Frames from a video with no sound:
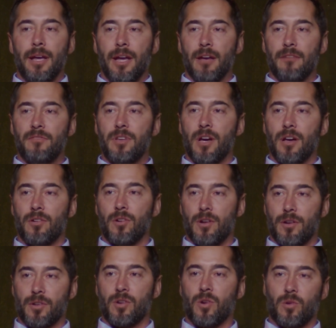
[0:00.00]
have done
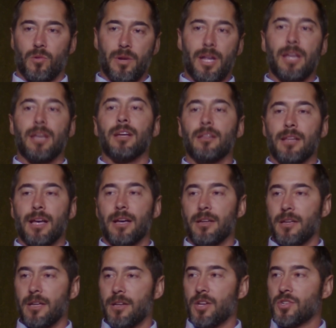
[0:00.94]
around creating that
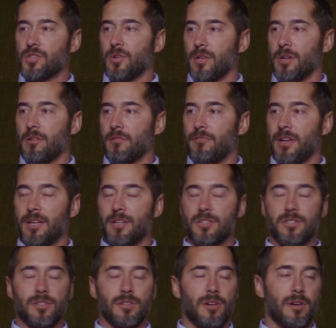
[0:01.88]
initial
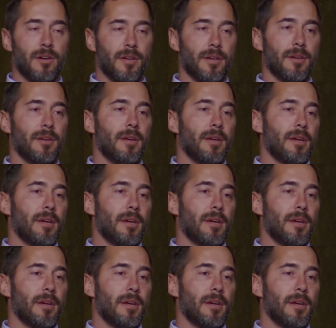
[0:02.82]
interface on